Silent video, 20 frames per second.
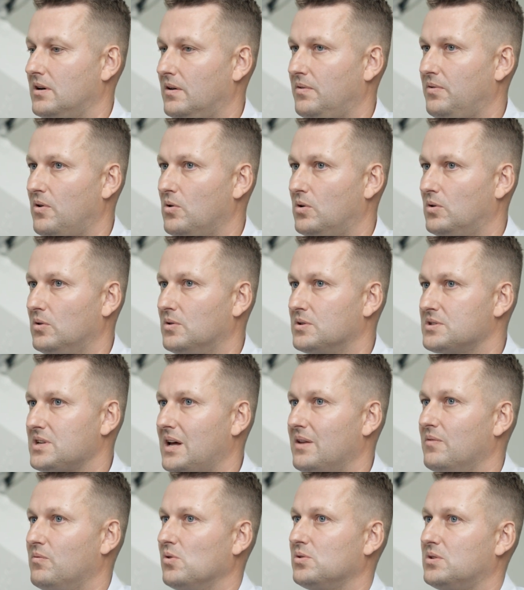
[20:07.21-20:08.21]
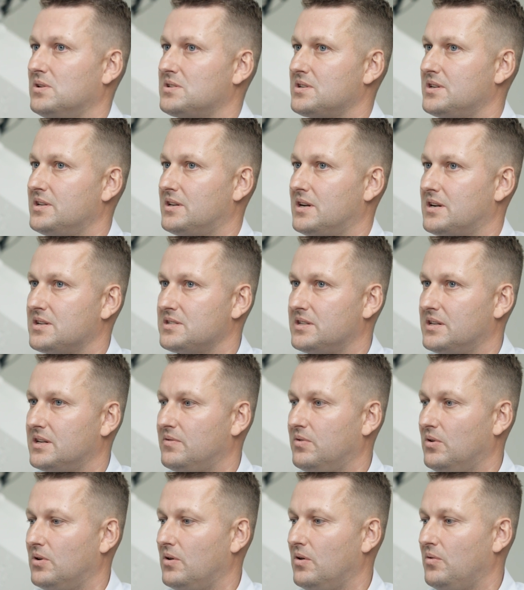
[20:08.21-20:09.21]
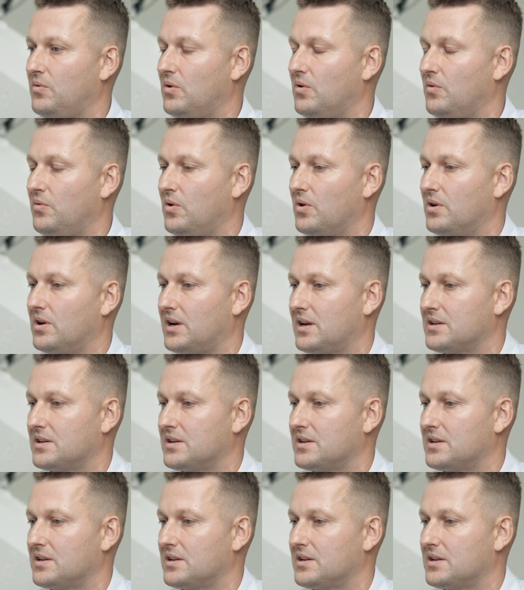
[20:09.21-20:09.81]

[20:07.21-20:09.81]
focus and what is interesting for the